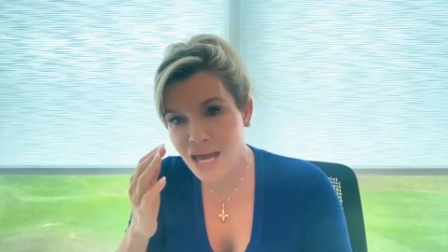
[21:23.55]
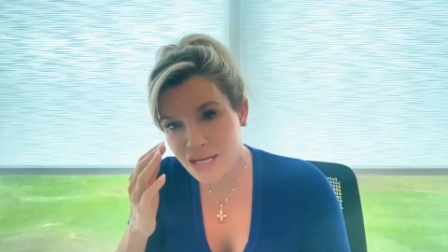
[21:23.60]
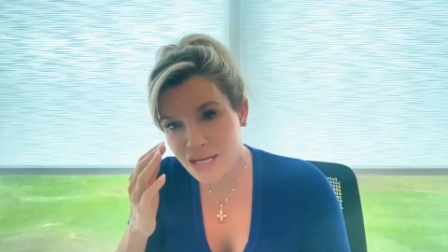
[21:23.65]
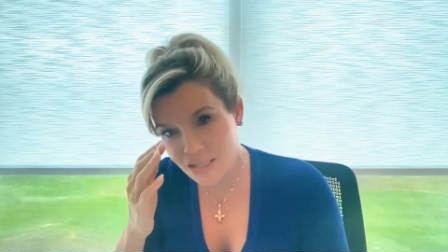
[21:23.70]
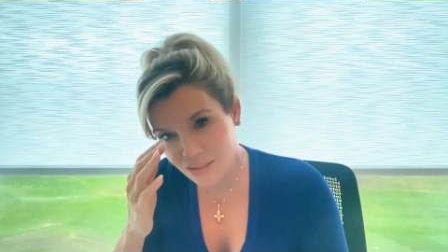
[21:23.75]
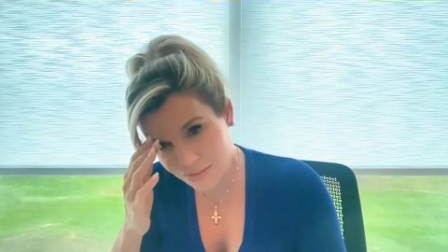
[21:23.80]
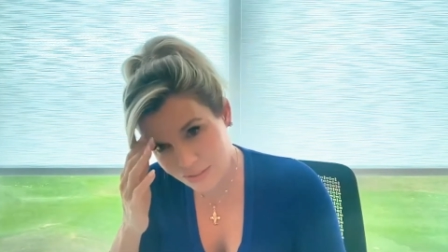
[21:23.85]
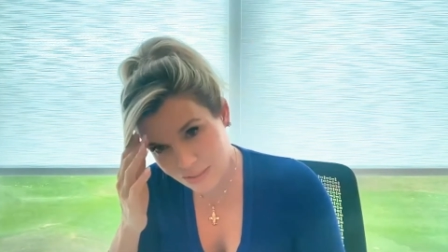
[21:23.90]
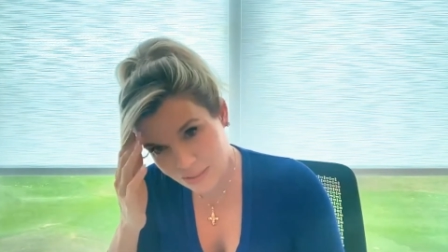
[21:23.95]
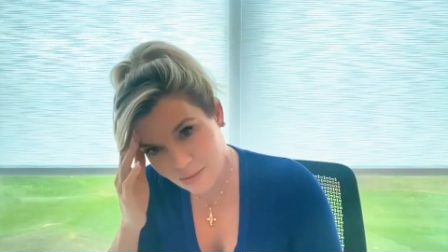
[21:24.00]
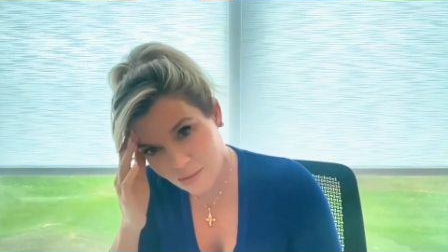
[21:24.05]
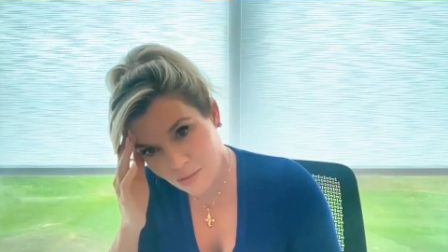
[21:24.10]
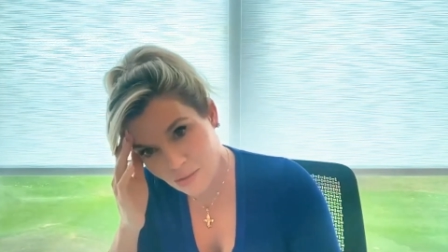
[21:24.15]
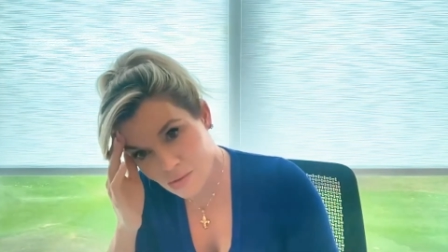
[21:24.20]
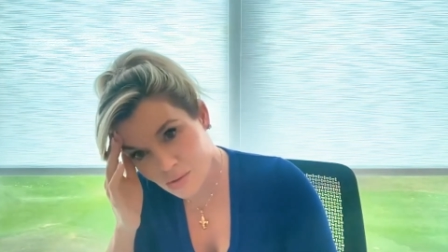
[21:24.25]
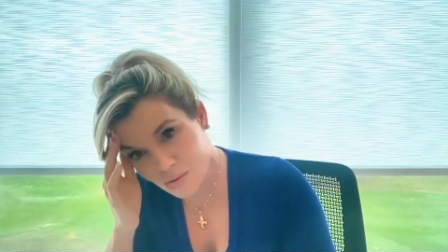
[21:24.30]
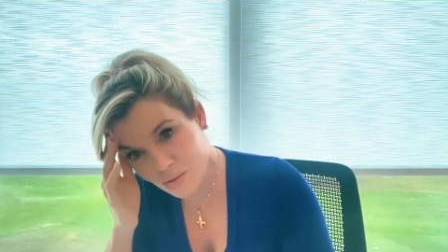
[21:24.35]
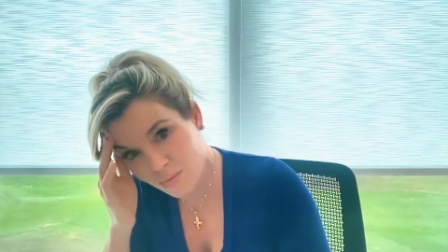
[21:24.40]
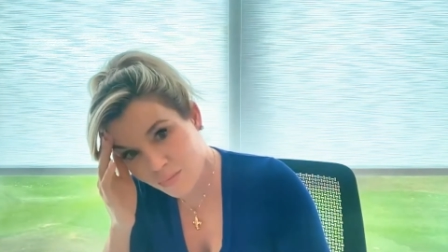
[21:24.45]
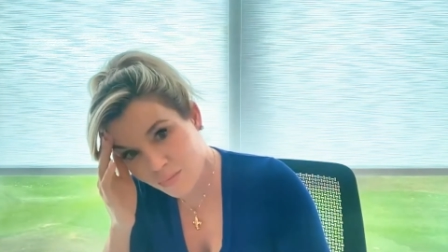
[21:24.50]
And I was like,
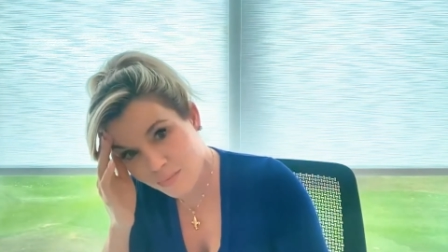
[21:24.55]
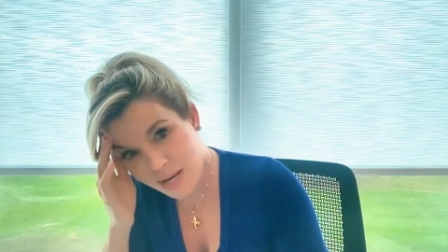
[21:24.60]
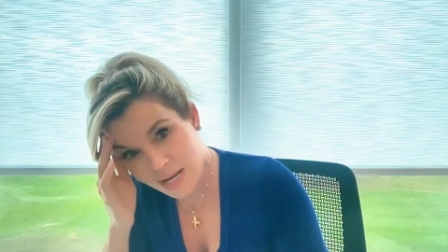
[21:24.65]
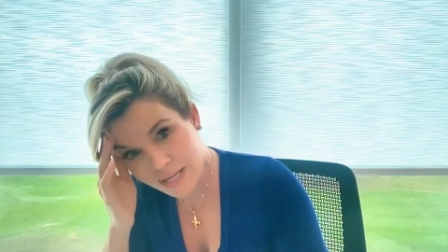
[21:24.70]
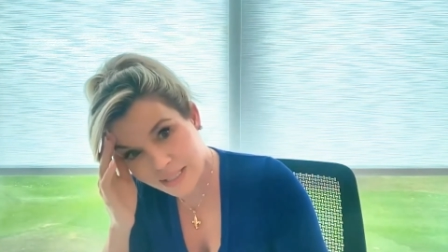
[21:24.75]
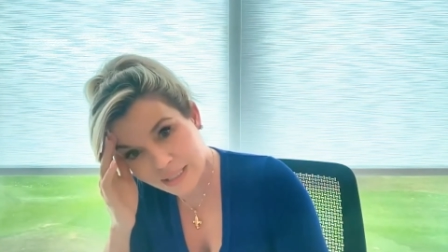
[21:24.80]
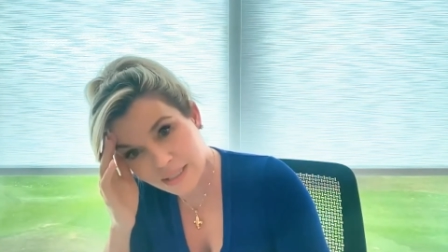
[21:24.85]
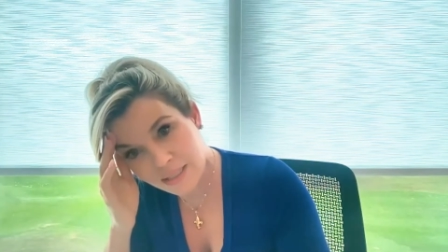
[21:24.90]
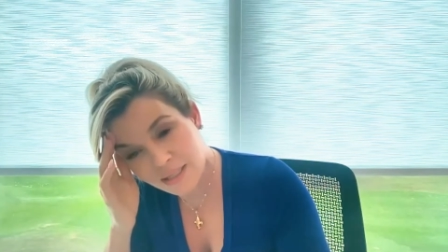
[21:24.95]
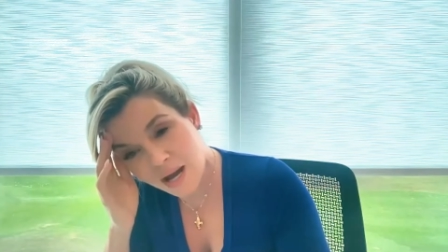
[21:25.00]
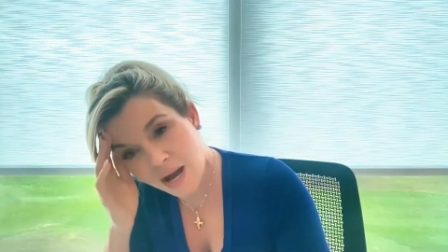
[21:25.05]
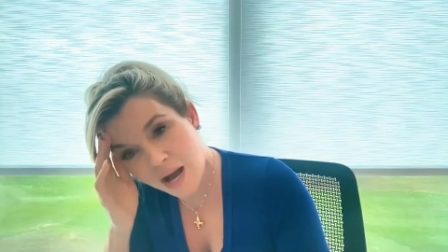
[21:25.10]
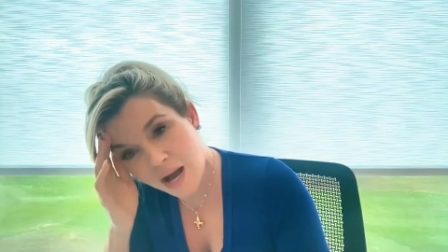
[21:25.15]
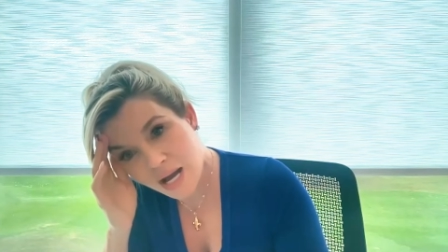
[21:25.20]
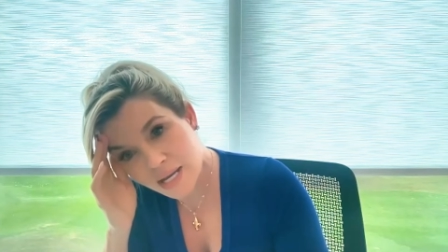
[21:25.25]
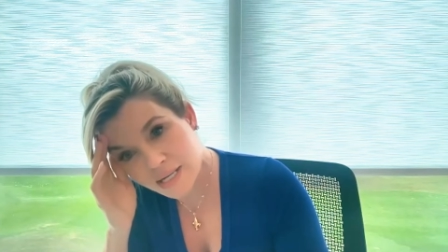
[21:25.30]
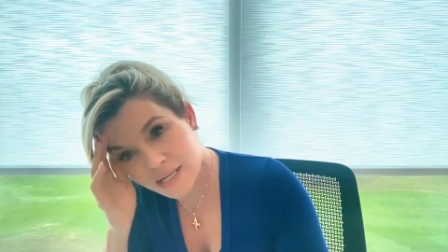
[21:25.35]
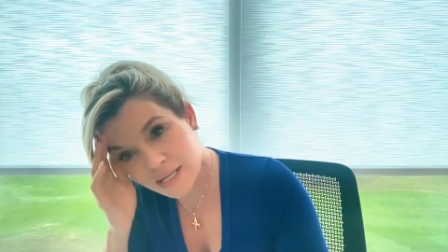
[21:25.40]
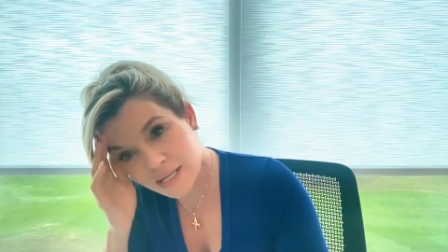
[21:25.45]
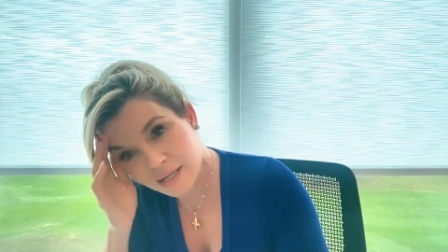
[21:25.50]
oh my God,